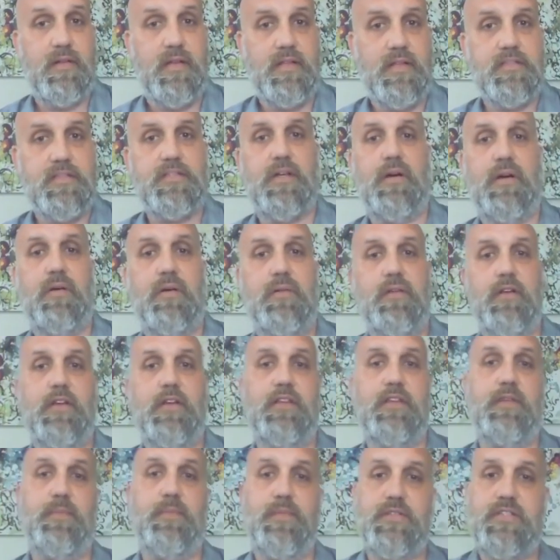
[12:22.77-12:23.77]
So look
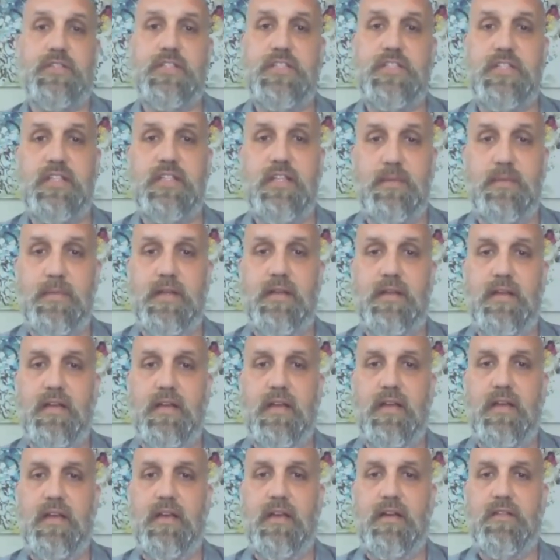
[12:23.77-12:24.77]
at the position limit
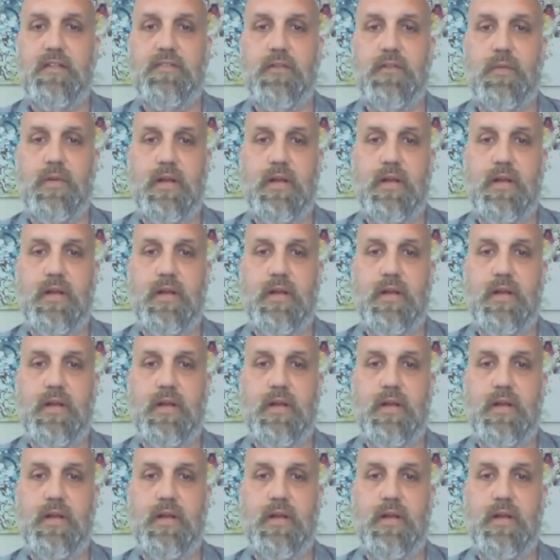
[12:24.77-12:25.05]
for